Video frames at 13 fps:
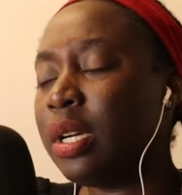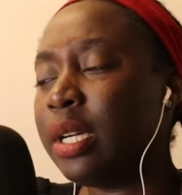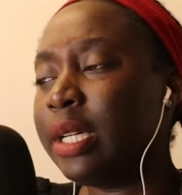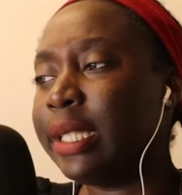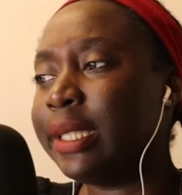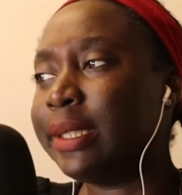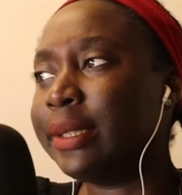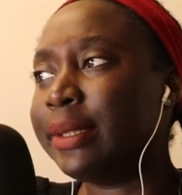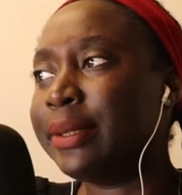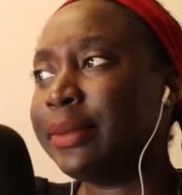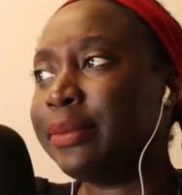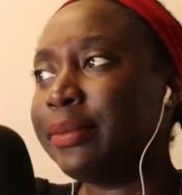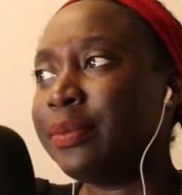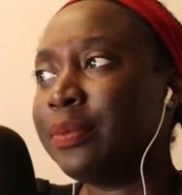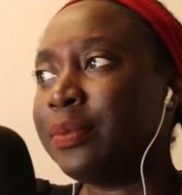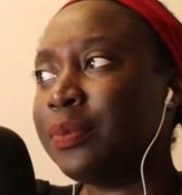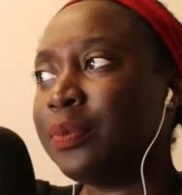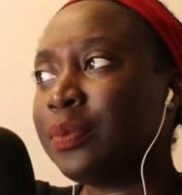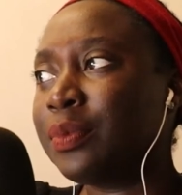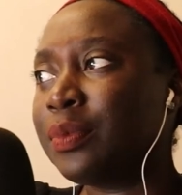
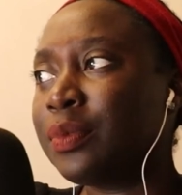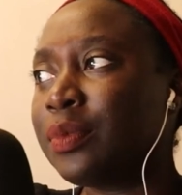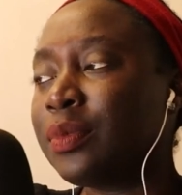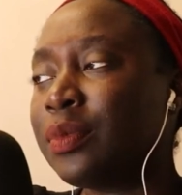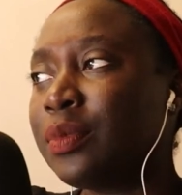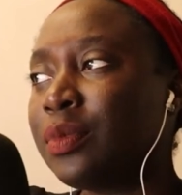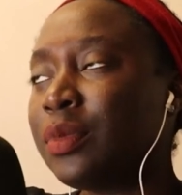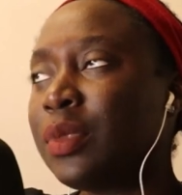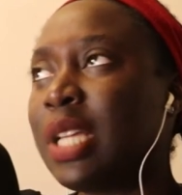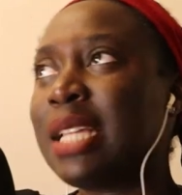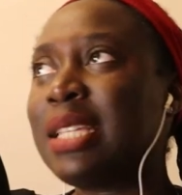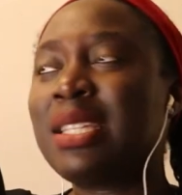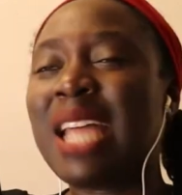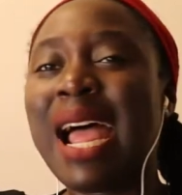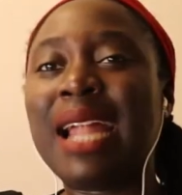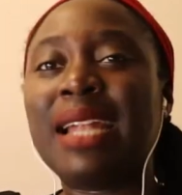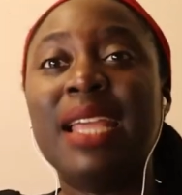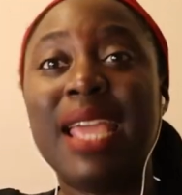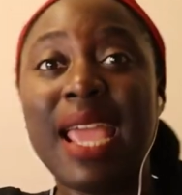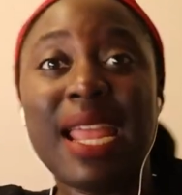Get
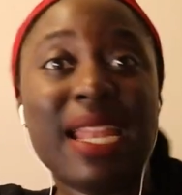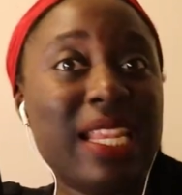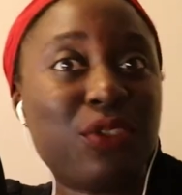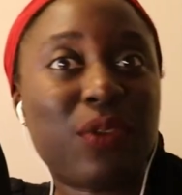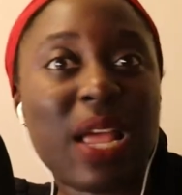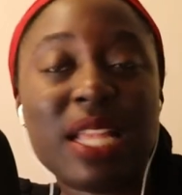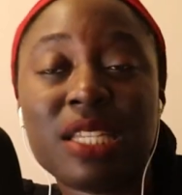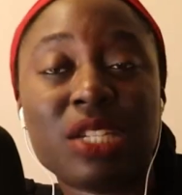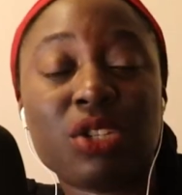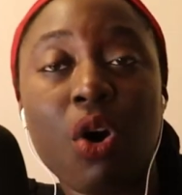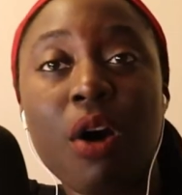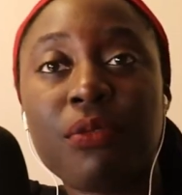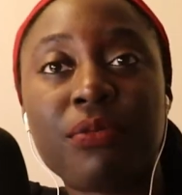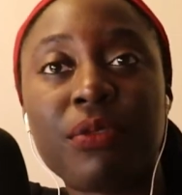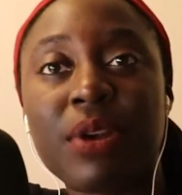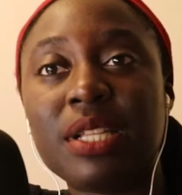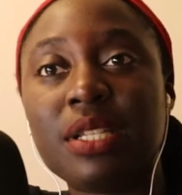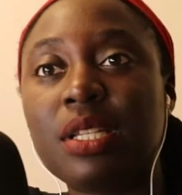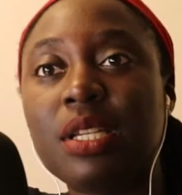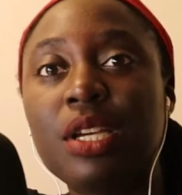Stan and his friends, his golf
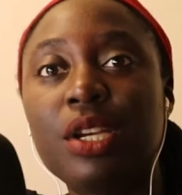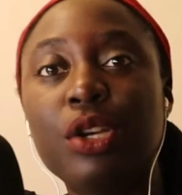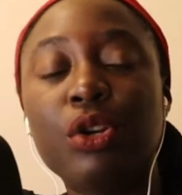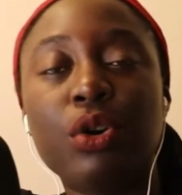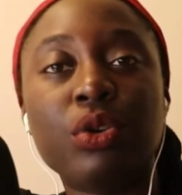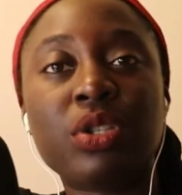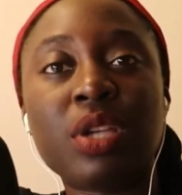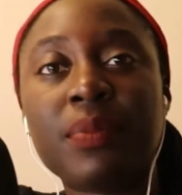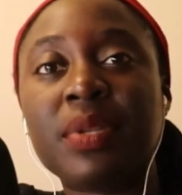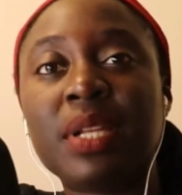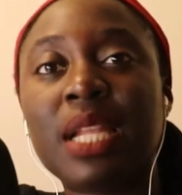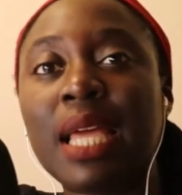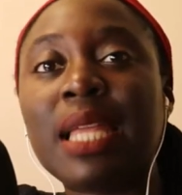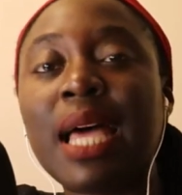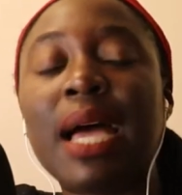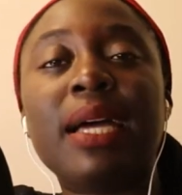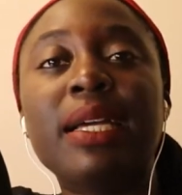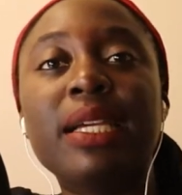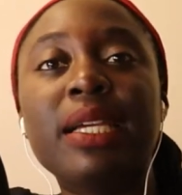friends, you know, something like that.